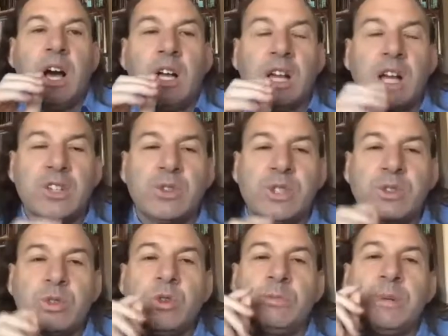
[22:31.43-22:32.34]
countries
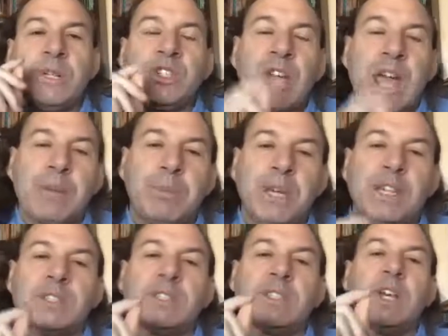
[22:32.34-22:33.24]
who have been
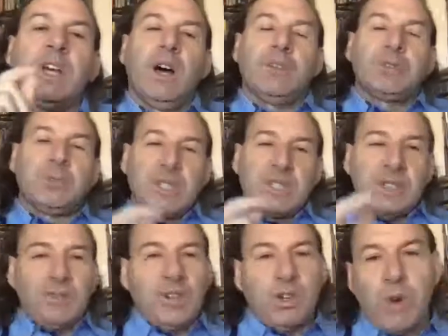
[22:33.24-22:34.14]
champions of
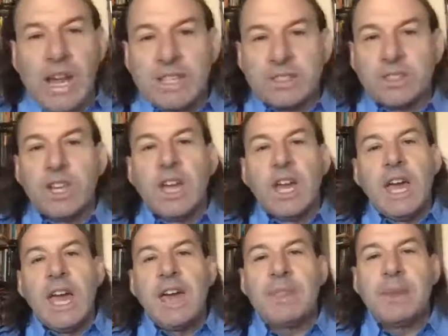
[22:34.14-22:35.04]
specific rights.
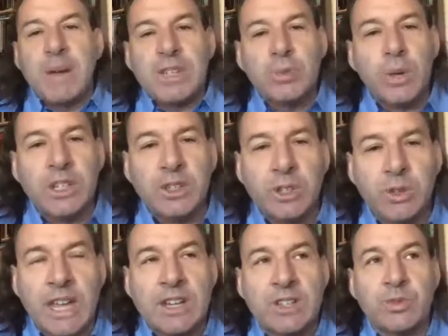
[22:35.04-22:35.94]
And the best way to do
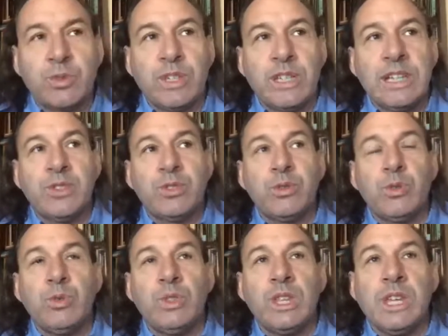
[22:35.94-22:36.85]
that is really
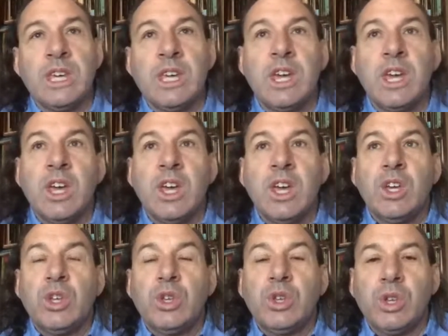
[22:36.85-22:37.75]
through the
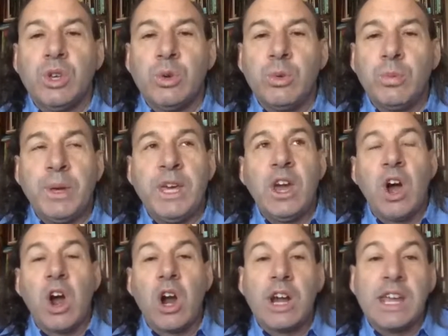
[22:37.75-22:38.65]

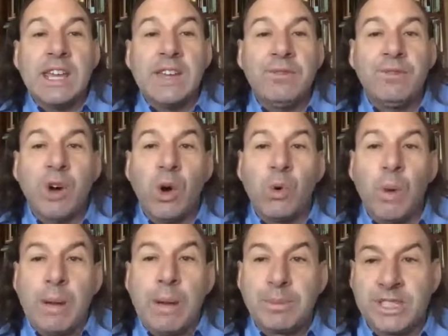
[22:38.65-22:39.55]
UPR Info
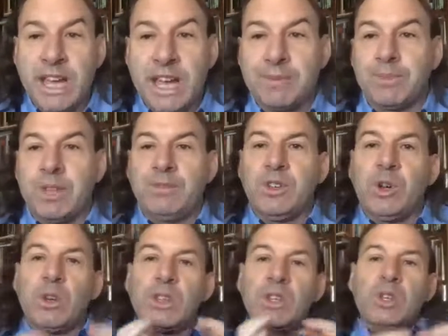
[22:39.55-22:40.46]
website. If you go
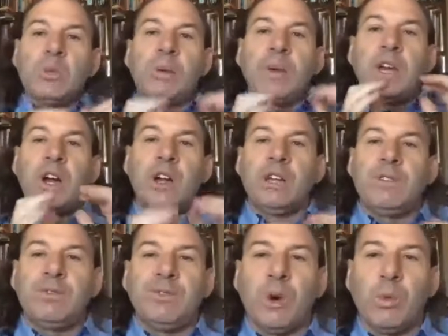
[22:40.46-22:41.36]
to the UPR
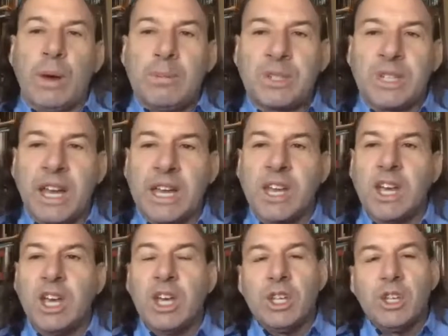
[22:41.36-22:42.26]
Info website,
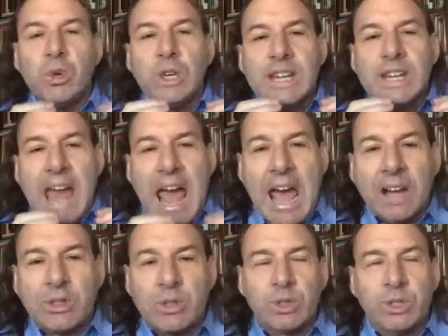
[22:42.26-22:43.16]
you can
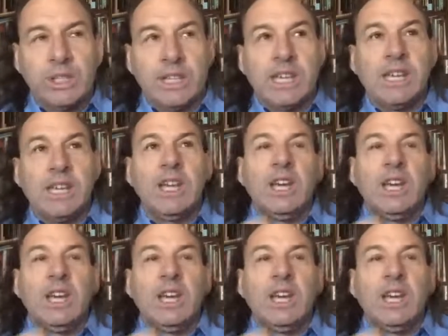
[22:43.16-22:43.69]
actually